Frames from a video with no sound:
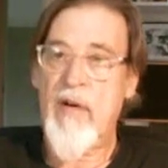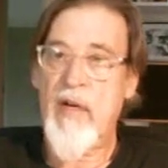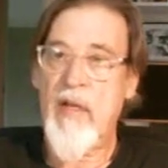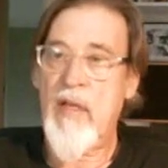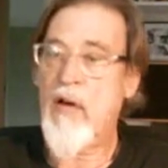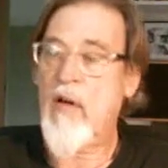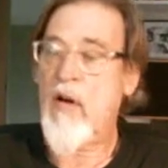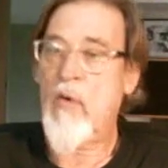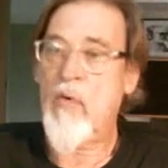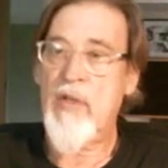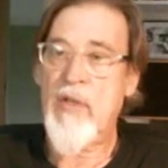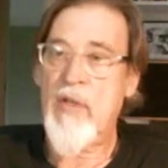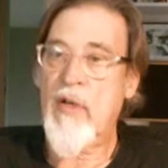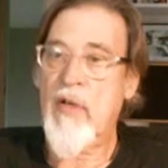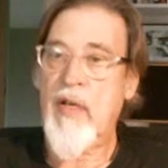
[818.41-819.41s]
They're getting
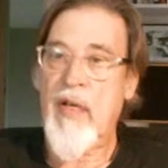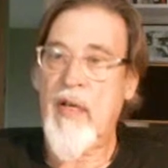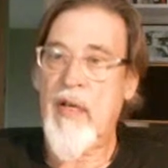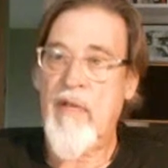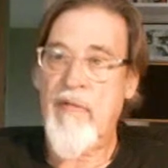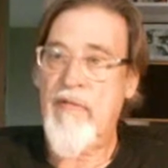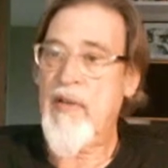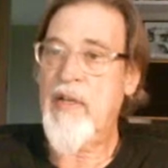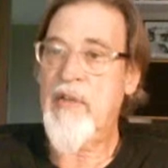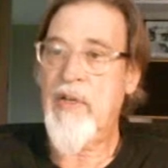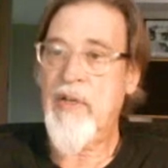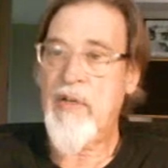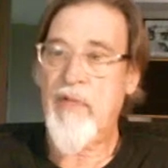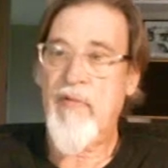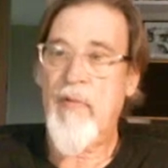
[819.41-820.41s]
kind of bored
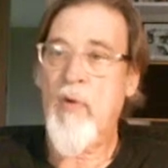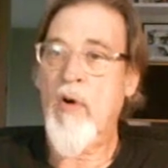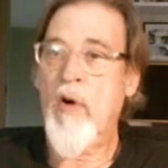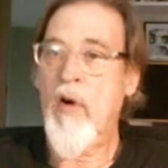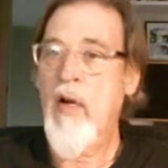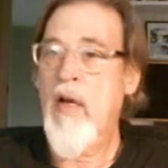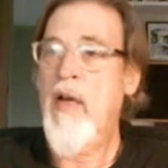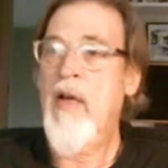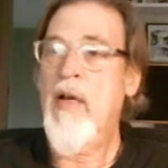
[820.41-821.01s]
lately, so they're